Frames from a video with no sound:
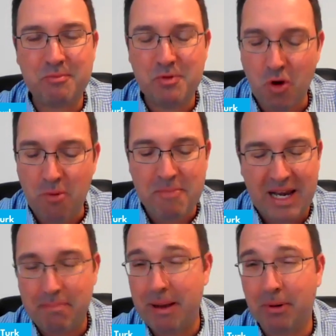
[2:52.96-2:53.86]
not
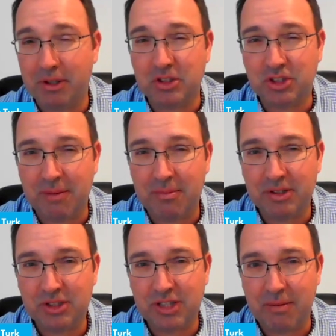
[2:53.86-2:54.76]
many people can
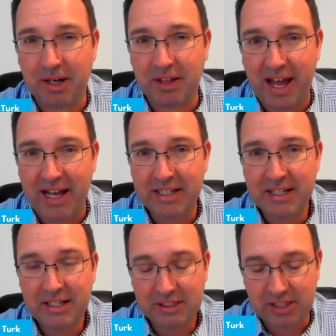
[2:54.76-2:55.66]
stomach that.
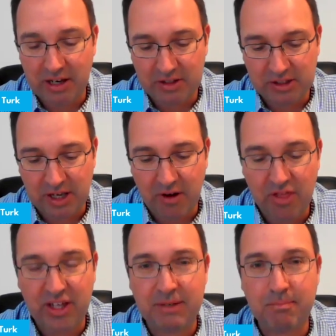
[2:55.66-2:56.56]
So I
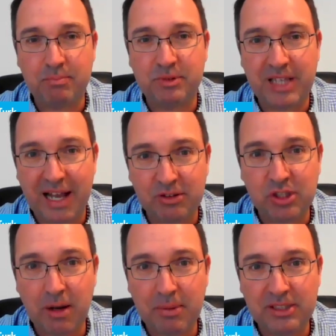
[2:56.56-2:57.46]
think
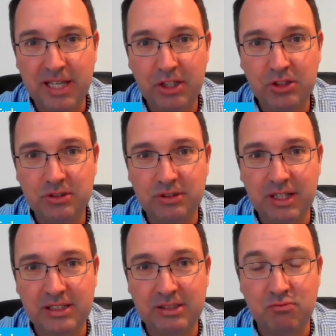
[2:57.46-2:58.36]
downside protection
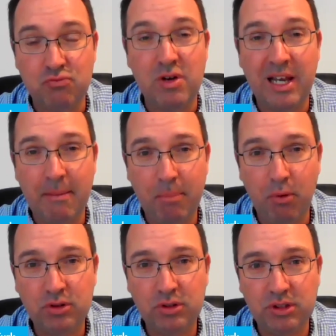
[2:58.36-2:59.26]
is really
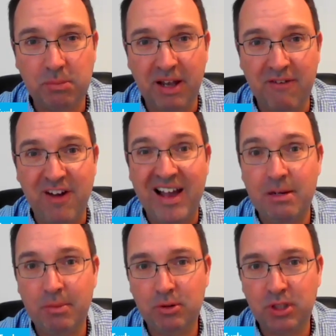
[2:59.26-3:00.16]
important, to be
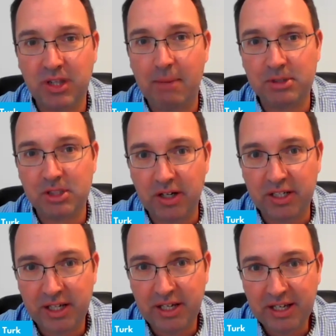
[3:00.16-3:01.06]
available to the
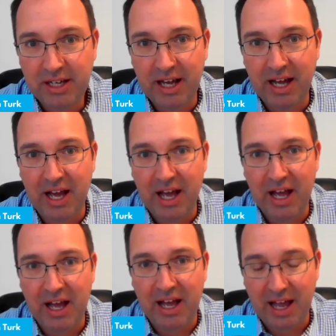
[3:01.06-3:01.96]
upside.
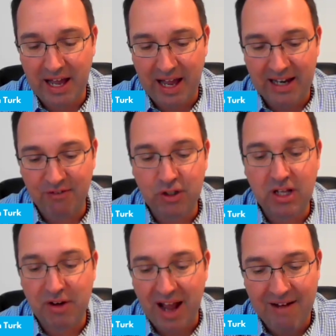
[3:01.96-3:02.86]
And if you
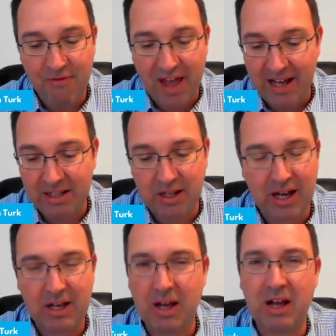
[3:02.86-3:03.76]
don't have that,
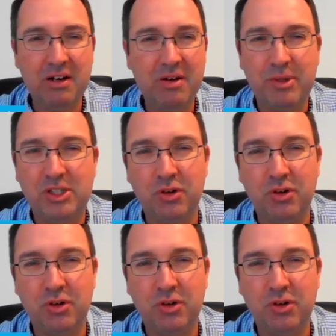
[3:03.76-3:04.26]
like we